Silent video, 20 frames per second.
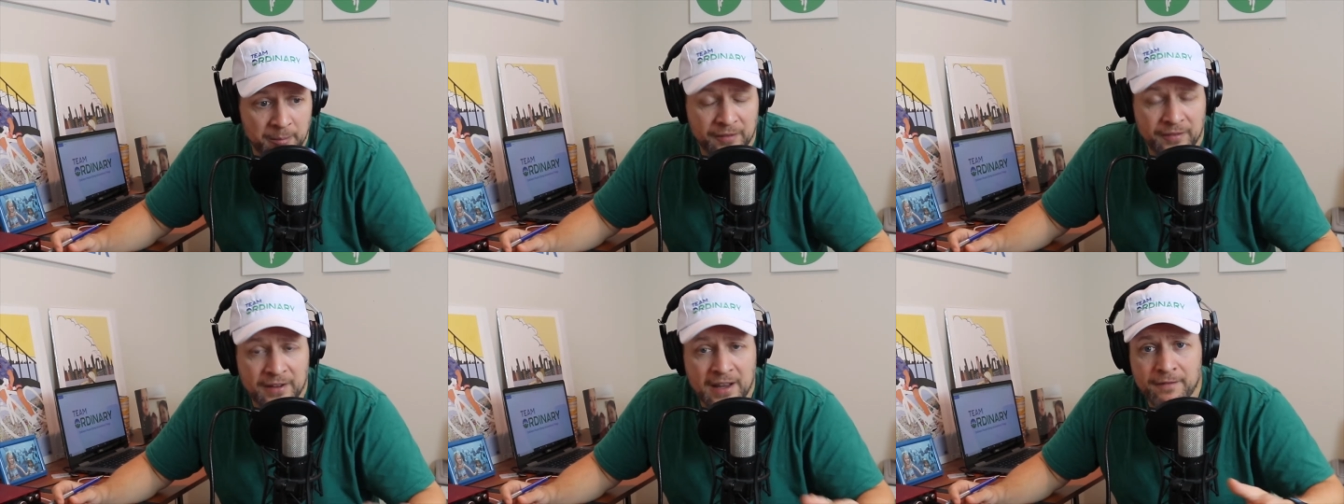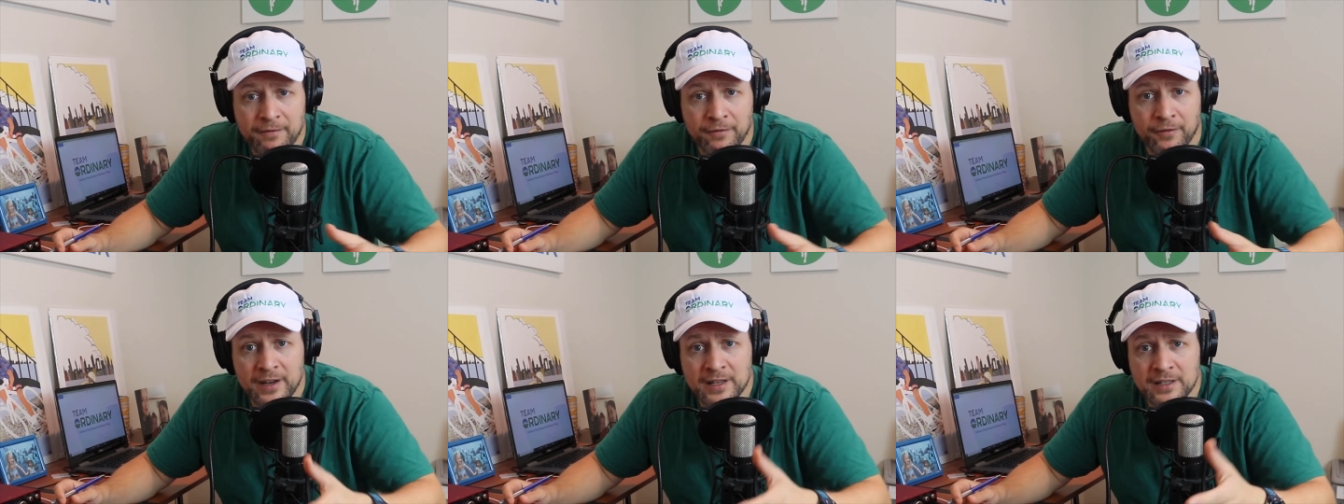But if you
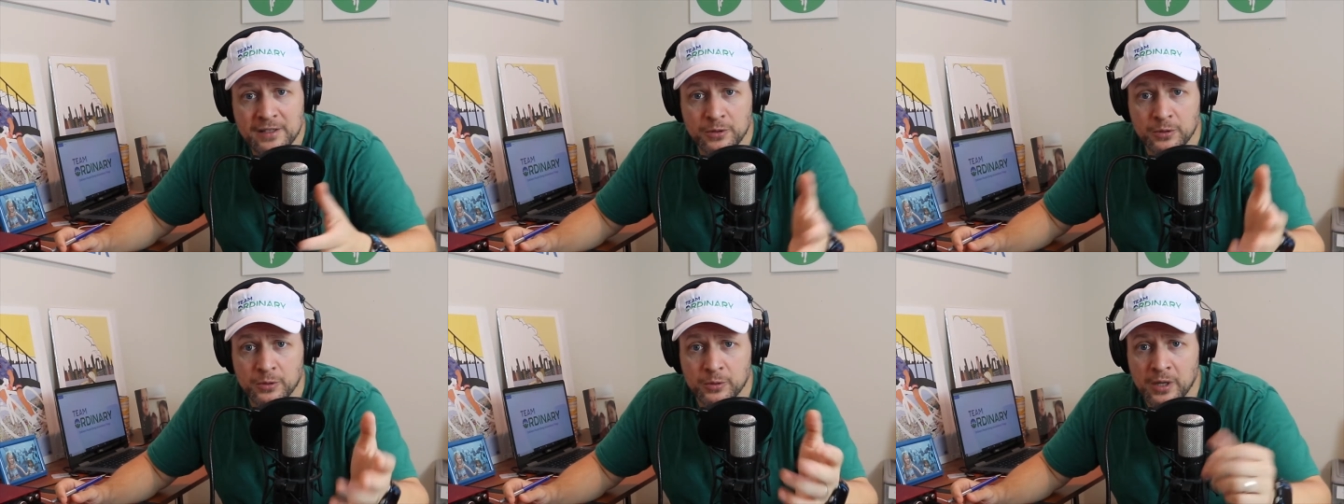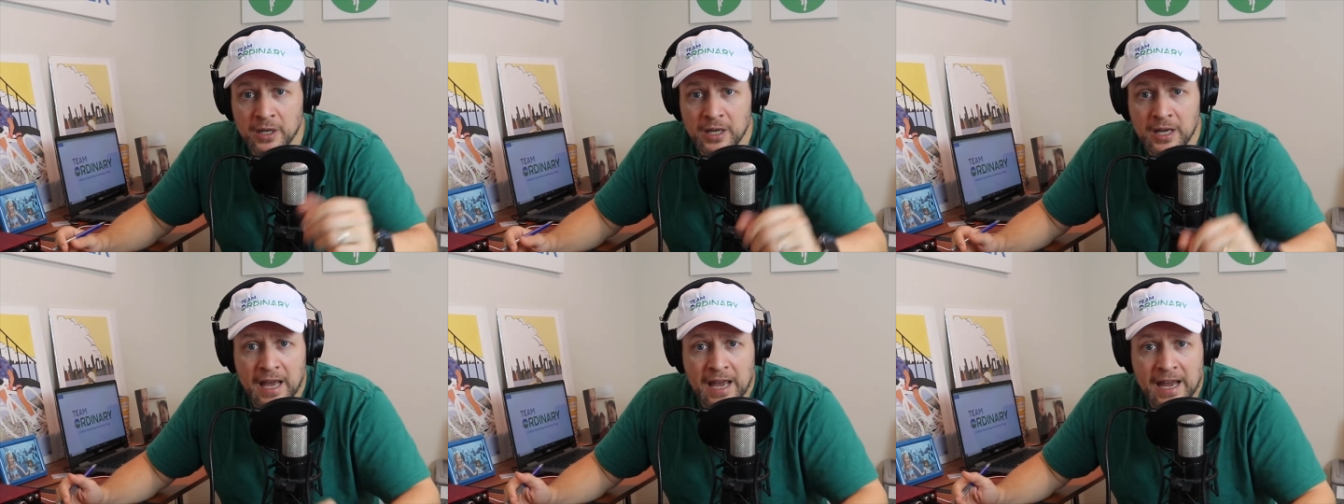have friends
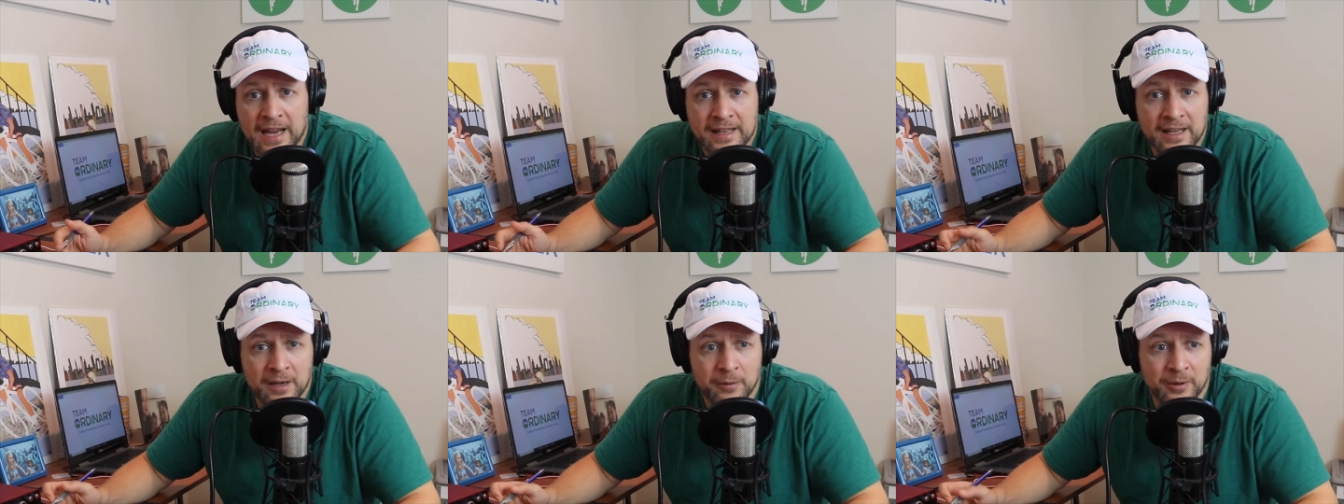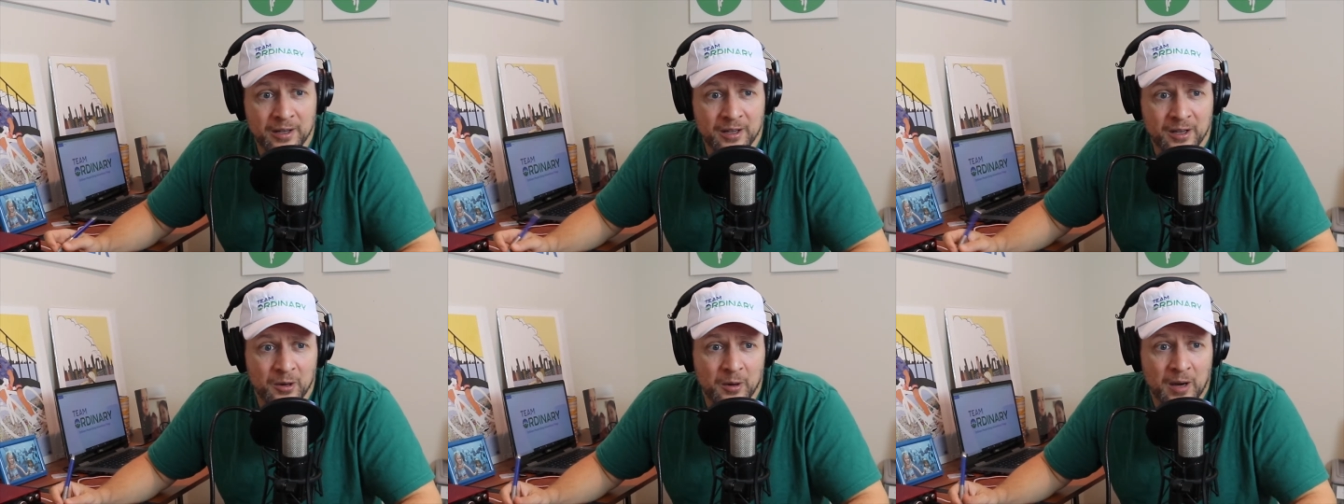who, hey, they
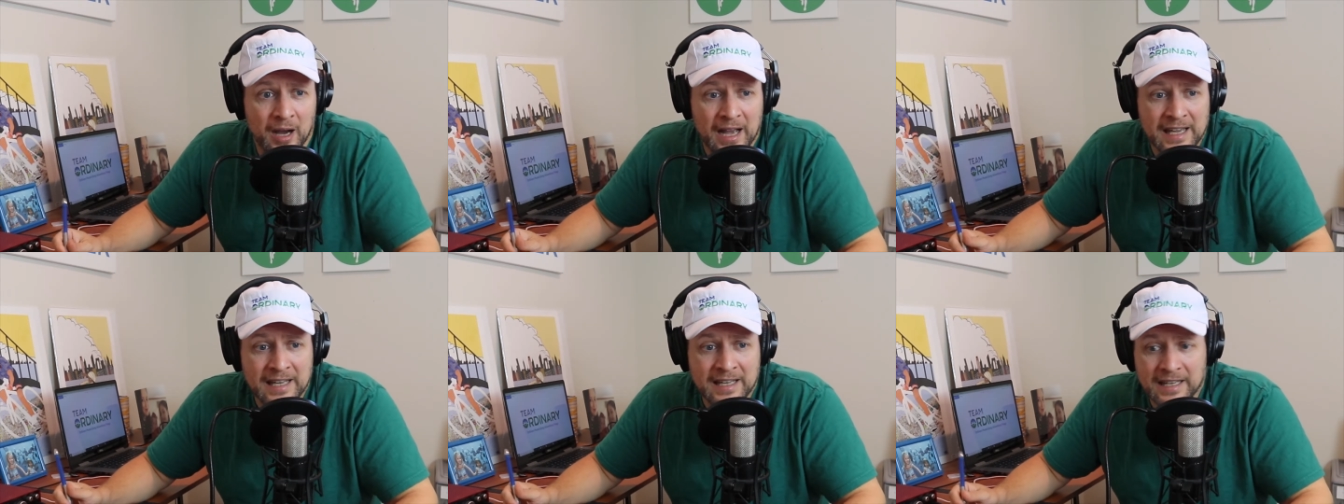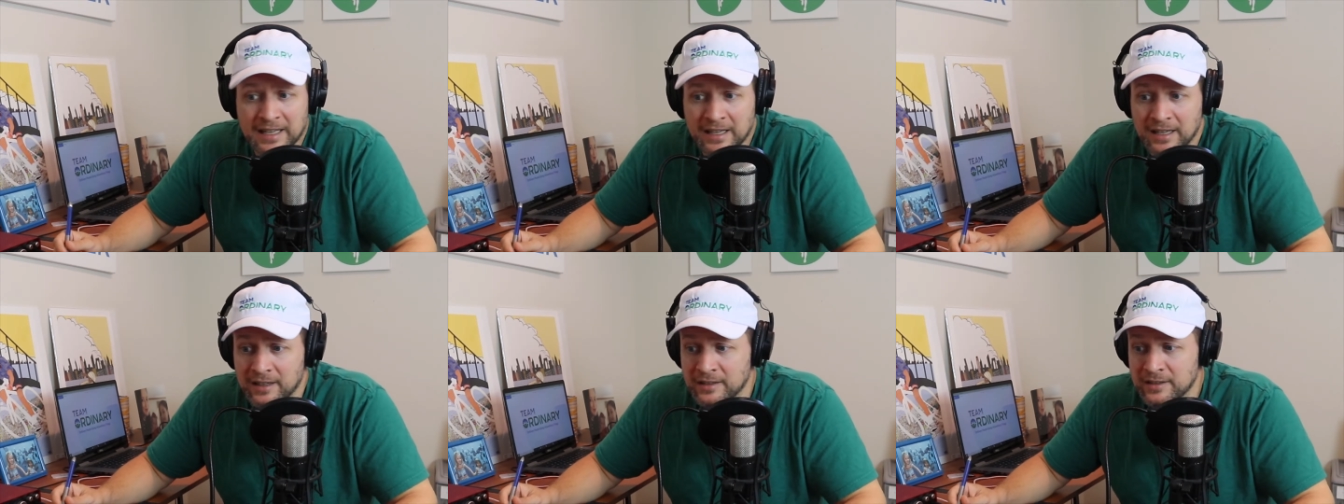want to go
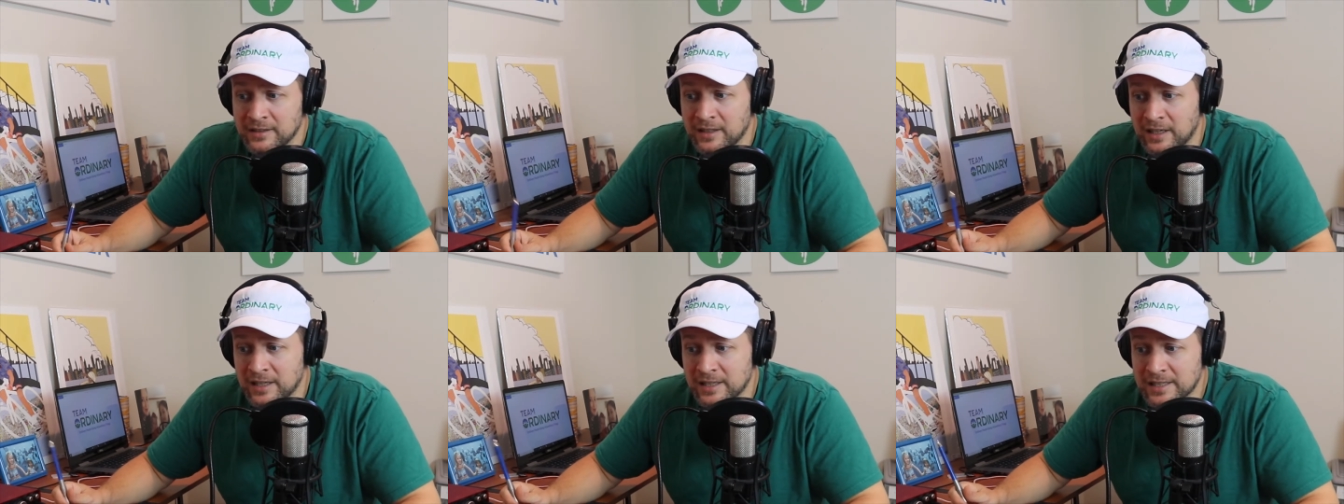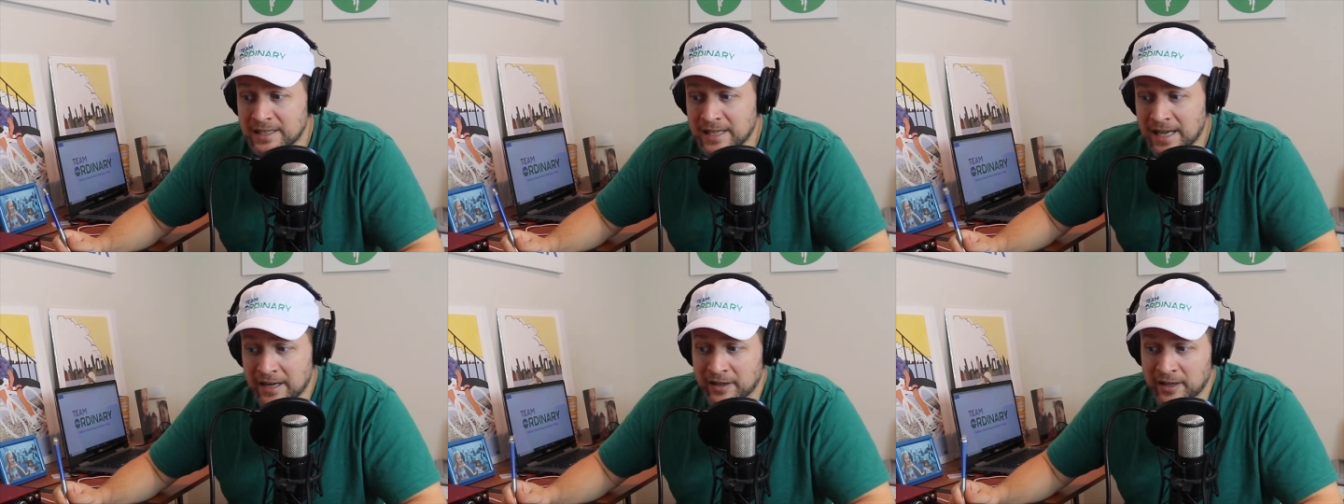hiking on
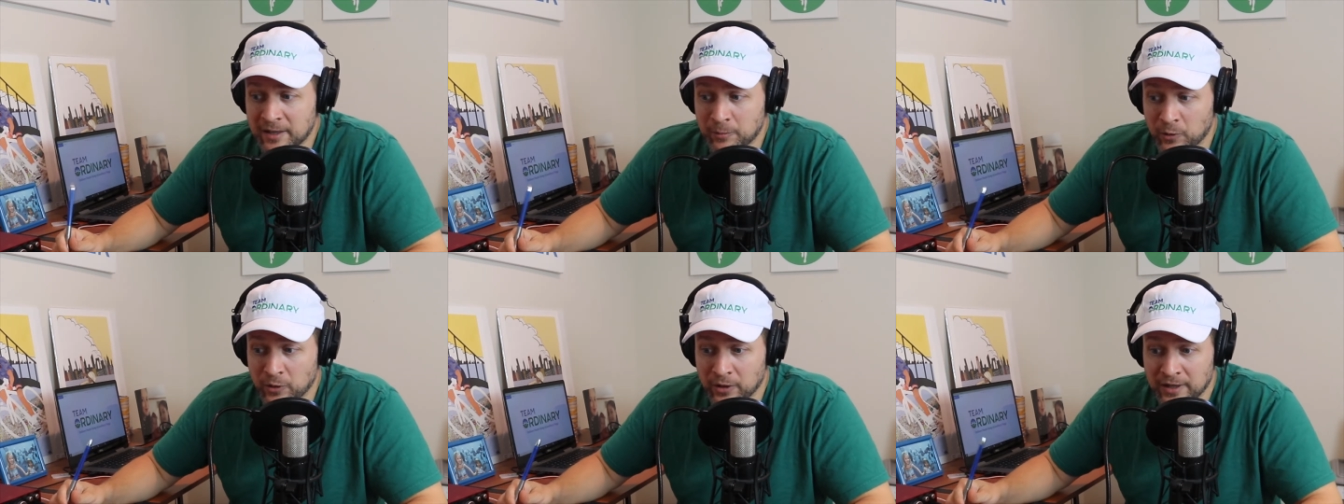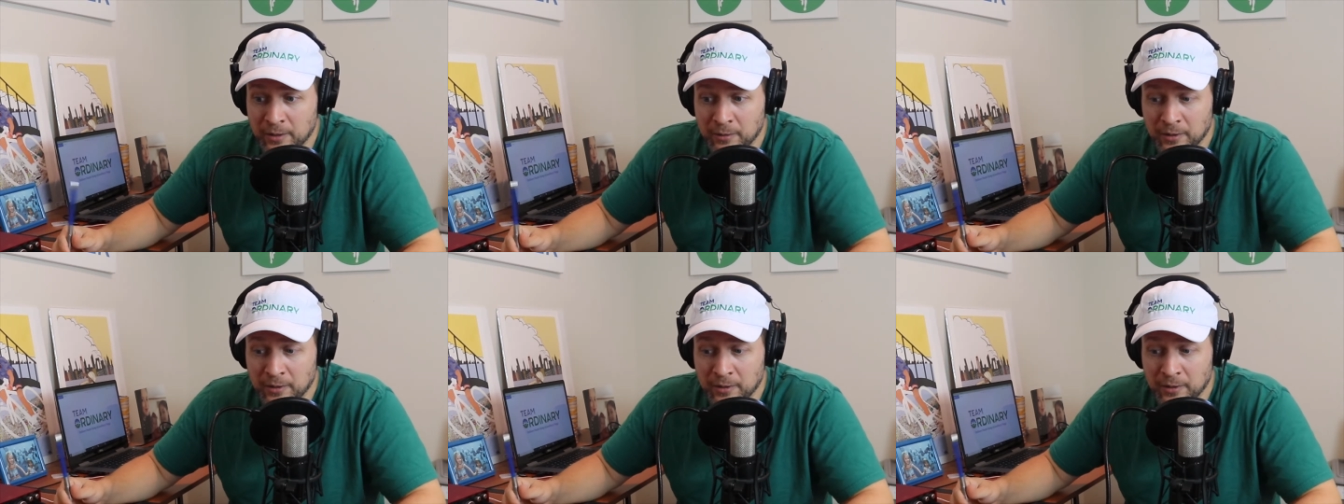Saturday morning,